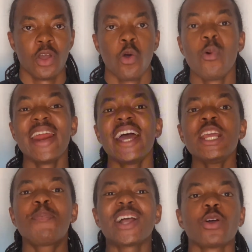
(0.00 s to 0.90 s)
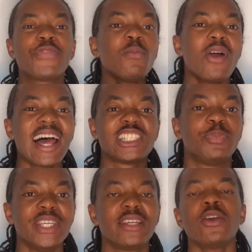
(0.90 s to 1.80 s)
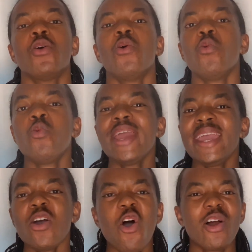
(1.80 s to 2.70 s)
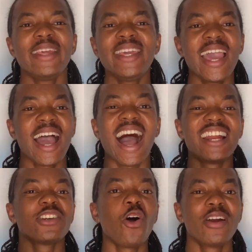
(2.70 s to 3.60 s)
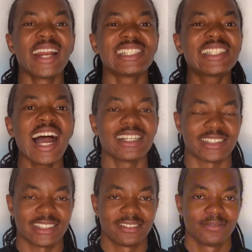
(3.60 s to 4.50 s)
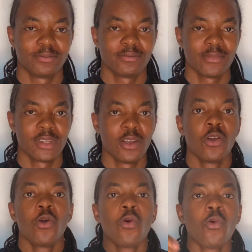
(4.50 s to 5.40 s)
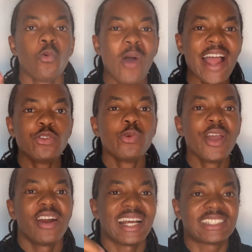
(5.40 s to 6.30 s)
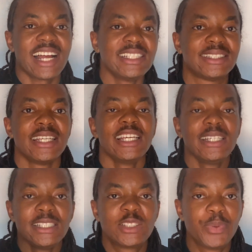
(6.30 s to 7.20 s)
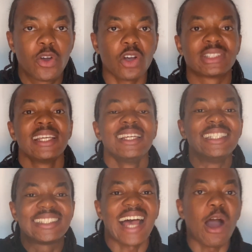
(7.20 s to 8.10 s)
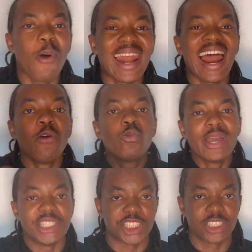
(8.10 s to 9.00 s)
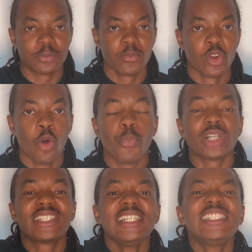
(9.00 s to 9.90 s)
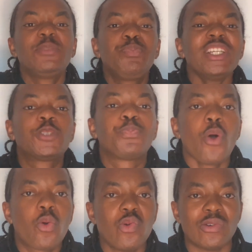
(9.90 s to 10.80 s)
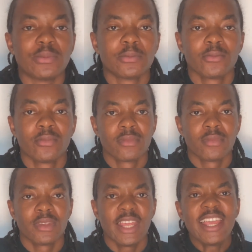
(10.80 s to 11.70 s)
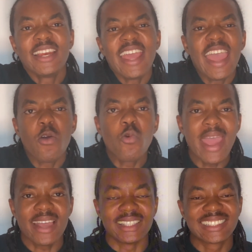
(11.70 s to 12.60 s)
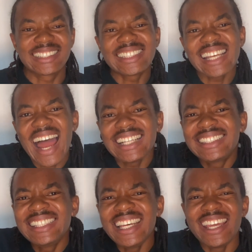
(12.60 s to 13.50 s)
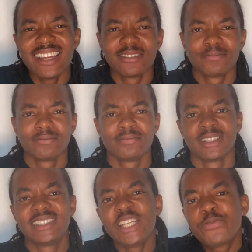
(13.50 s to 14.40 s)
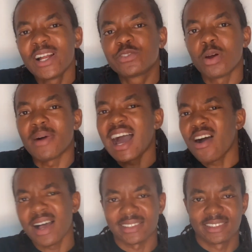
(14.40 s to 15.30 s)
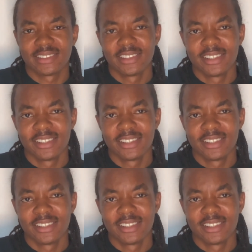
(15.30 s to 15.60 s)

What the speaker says: When any part of Igbo land speak, we all hear and understand. Why do we understand it? It's because it's our language, but it's being spoken in a way slightly different from ours.